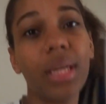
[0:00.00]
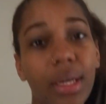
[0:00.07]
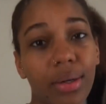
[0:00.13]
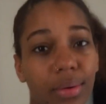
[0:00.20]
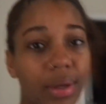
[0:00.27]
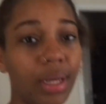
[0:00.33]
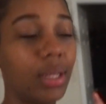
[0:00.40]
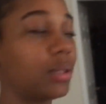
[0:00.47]

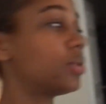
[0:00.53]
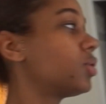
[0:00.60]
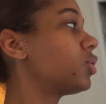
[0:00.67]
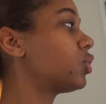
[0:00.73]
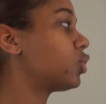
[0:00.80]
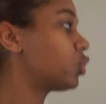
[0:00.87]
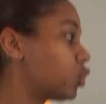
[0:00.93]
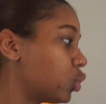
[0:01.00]
decorated
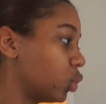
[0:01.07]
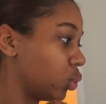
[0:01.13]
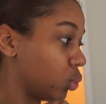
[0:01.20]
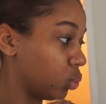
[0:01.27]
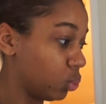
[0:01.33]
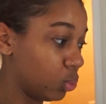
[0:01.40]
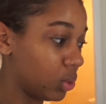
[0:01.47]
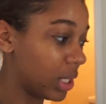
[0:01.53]

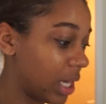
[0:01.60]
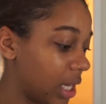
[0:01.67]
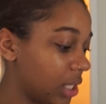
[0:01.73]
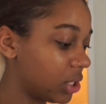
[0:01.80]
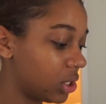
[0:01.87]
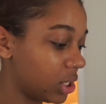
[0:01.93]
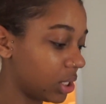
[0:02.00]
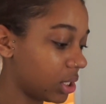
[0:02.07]
soon.
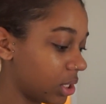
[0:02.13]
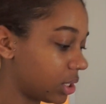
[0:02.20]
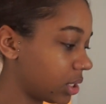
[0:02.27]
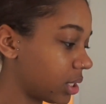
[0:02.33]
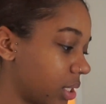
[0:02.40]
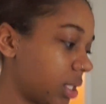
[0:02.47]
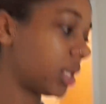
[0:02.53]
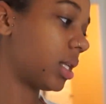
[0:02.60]
I
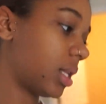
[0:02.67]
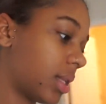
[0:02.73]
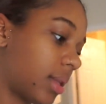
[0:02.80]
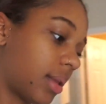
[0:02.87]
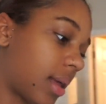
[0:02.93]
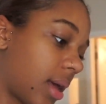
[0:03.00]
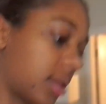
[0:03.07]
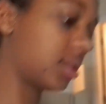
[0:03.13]
just
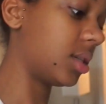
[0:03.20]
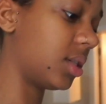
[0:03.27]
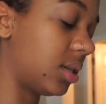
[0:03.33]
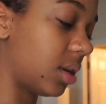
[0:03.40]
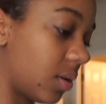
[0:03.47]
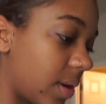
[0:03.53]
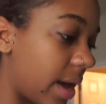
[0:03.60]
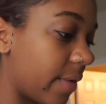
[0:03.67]

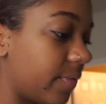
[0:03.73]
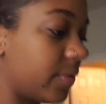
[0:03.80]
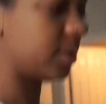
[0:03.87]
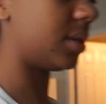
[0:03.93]
don't have the